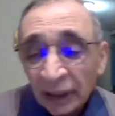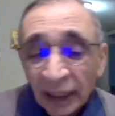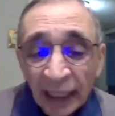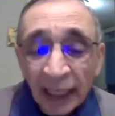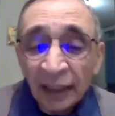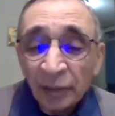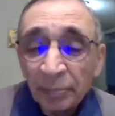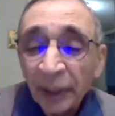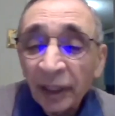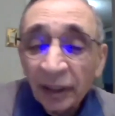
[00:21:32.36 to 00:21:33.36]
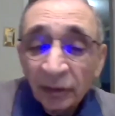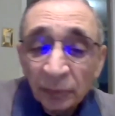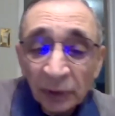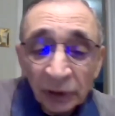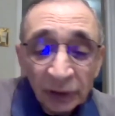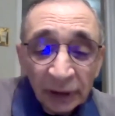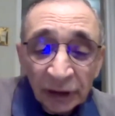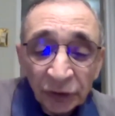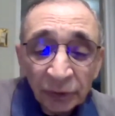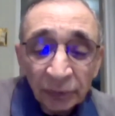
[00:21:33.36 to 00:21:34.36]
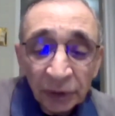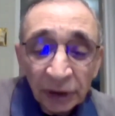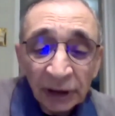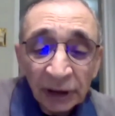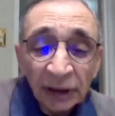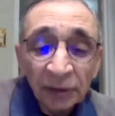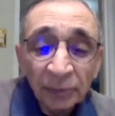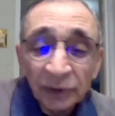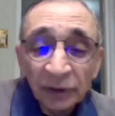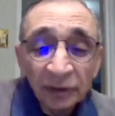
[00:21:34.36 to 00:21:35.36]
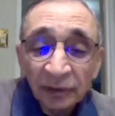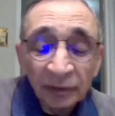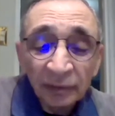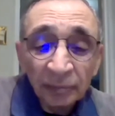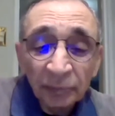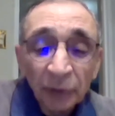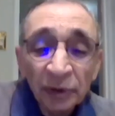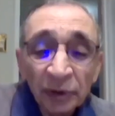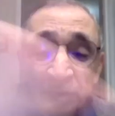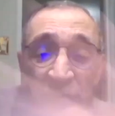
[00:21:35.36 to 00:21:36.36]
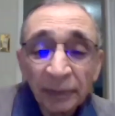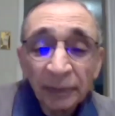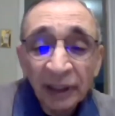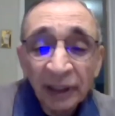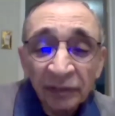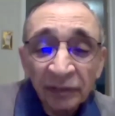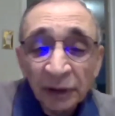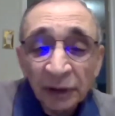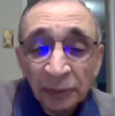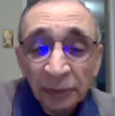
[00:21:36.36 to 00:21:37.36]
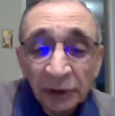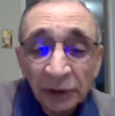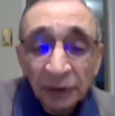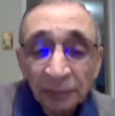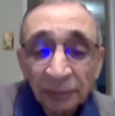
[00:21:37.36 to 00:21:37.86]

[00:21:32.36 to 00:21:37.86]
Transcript: And the pain was excruciating. It was probably the worst pain I've ever experienced.